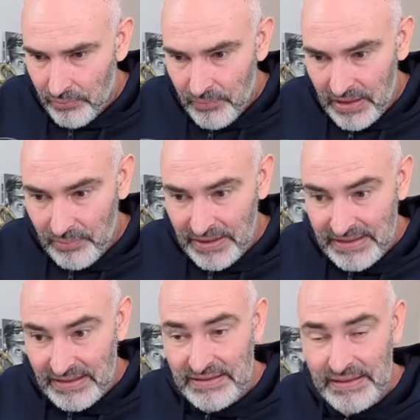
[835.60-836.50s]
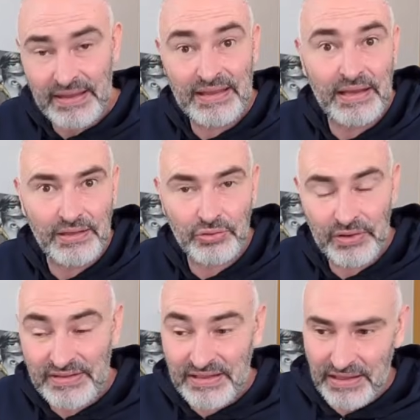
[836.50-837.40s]
Bishop d6. And here you
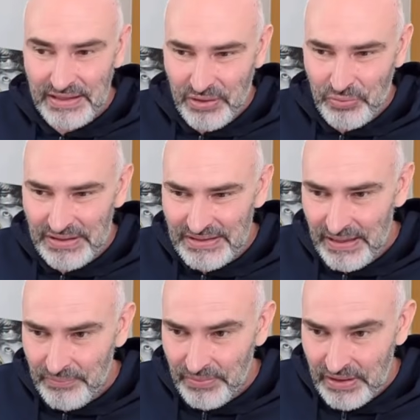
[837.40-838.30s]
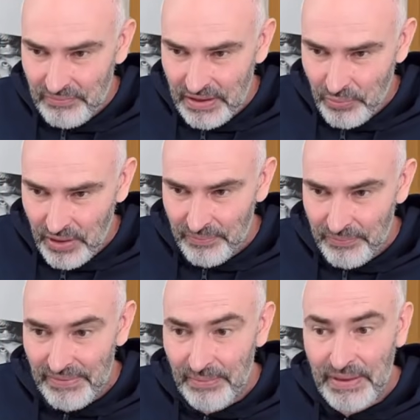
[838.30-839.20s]
can see he knows his setup very, very well.
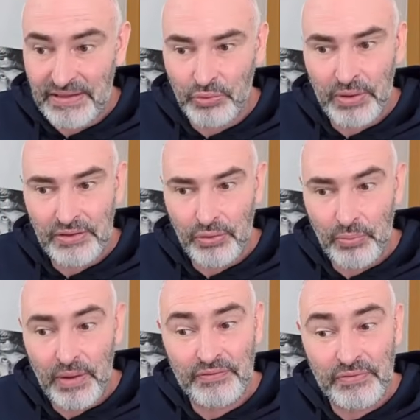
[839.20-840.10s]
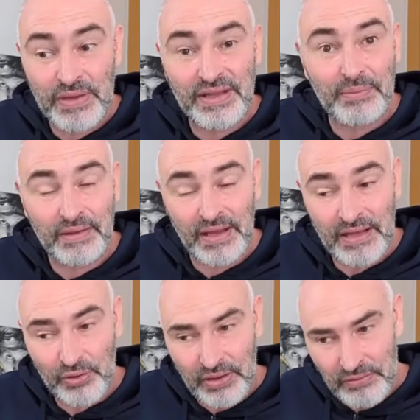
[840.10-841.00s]
He plays queen to a1, freeing up the
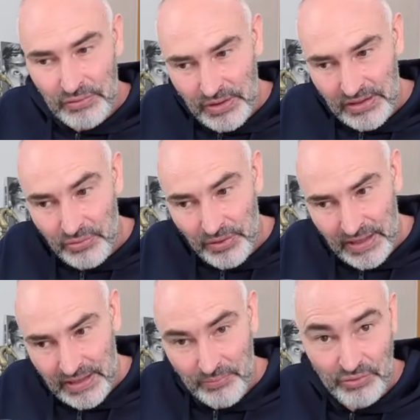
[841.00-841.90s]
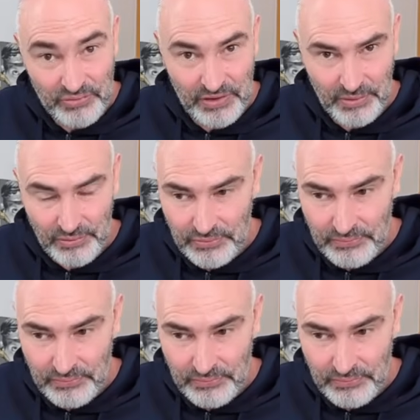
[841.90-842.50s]
knight on f3 so it can come to f5.